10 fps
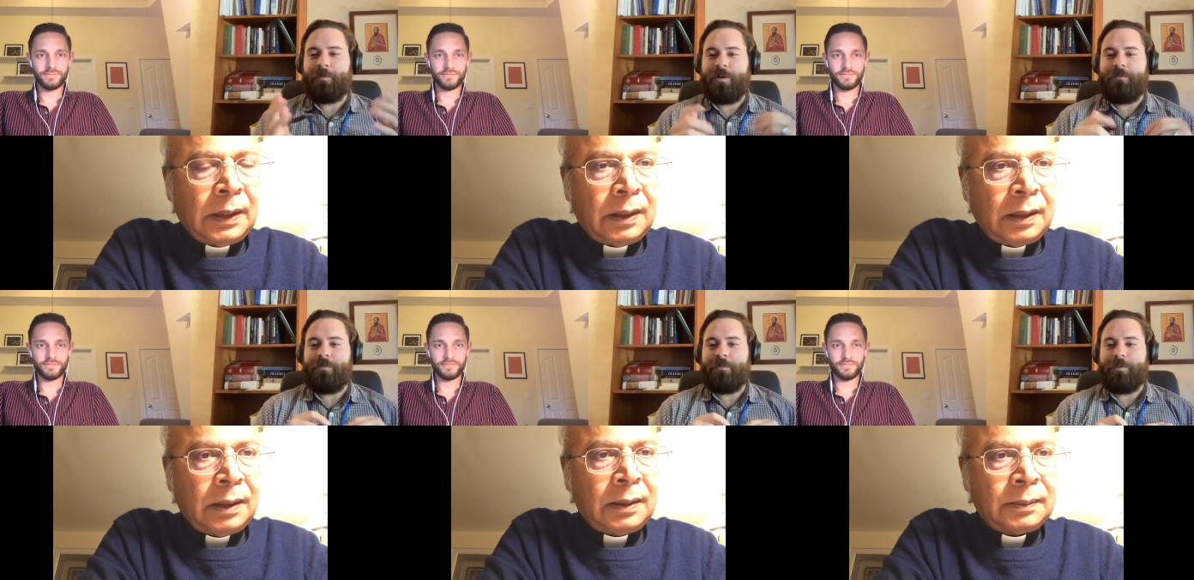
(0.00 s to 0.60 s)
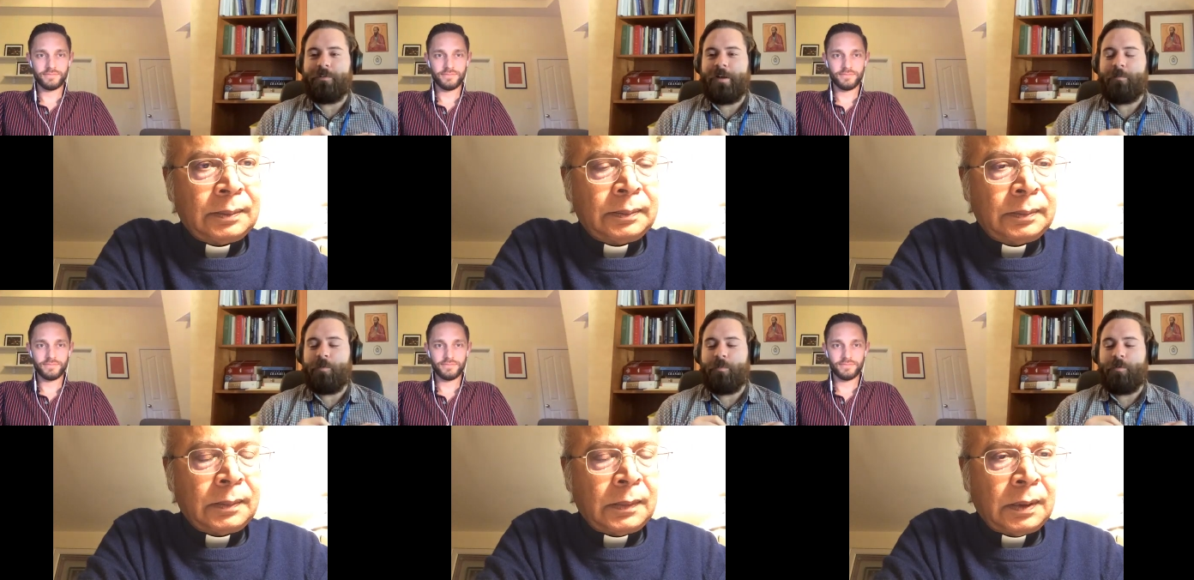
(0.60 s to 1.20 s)
Speaker 1: so grateful for your
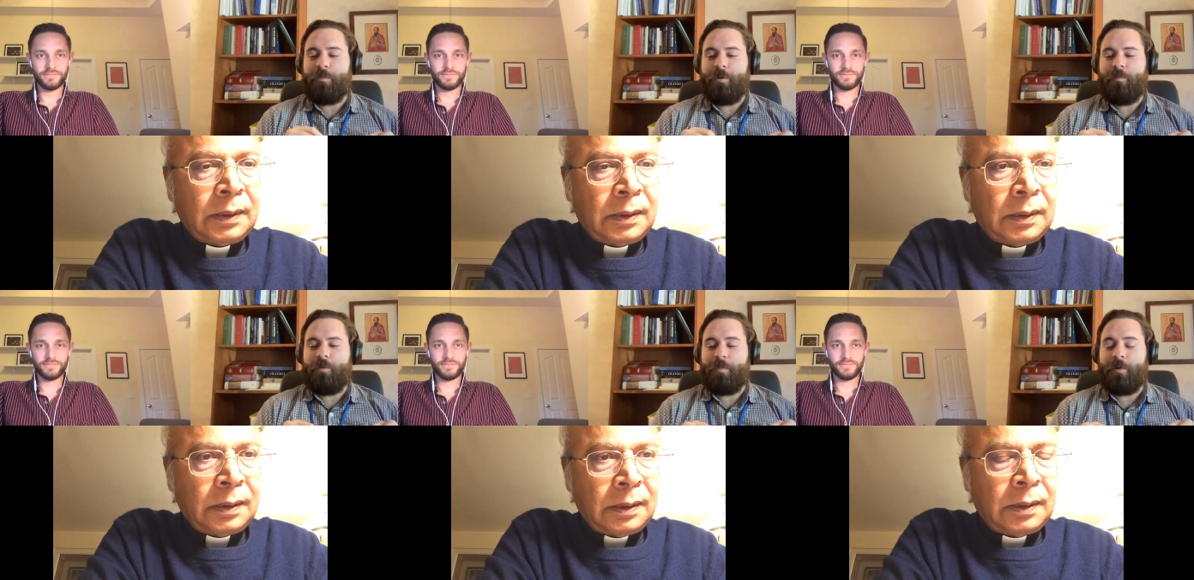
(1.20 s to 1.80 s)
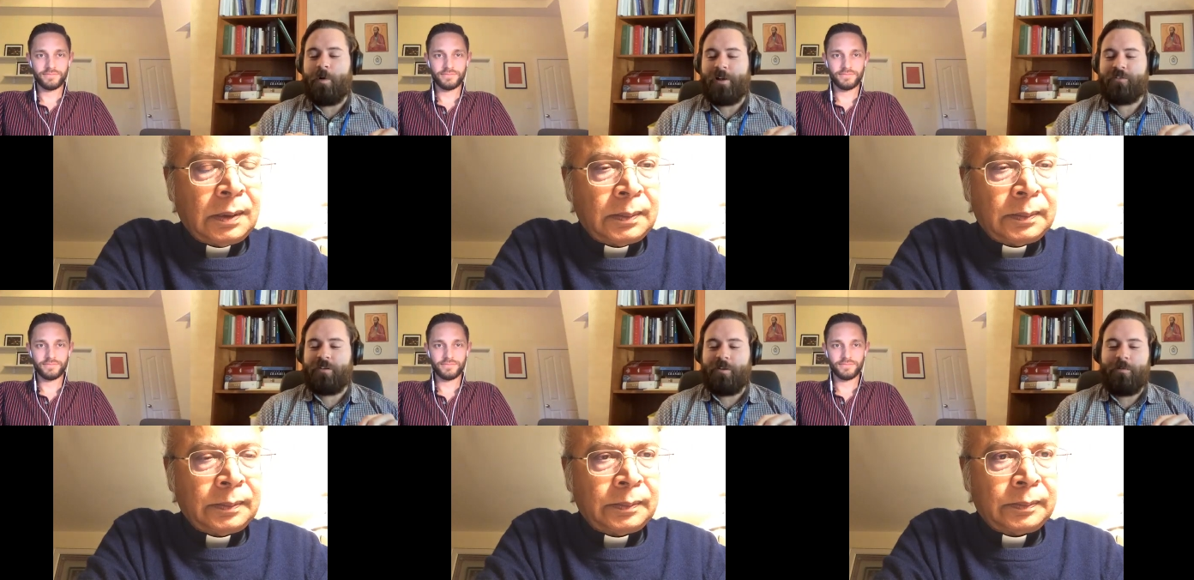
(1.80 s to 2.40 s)
time. We'll, we'll be we'll be watching